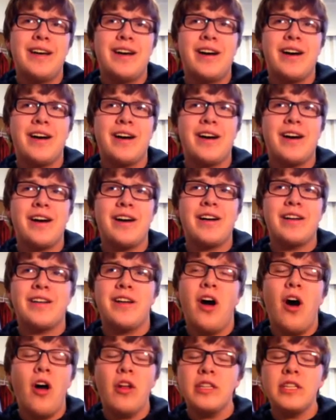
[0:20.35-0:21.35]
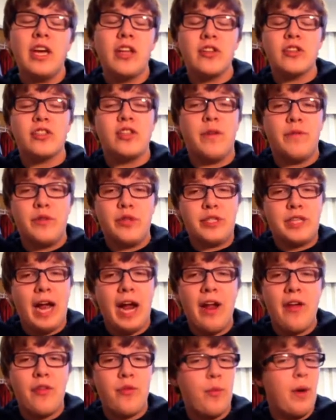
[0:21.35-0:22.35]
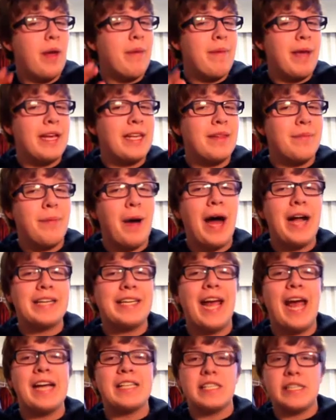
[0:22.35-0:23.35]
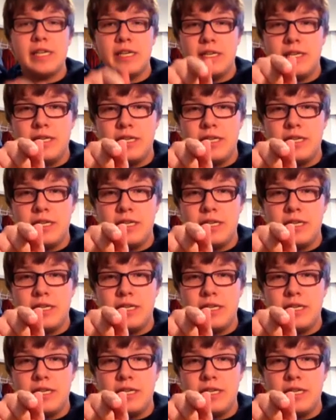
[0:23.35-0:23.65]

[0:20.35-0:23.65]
all the other stuff just got out of the way, making the podcast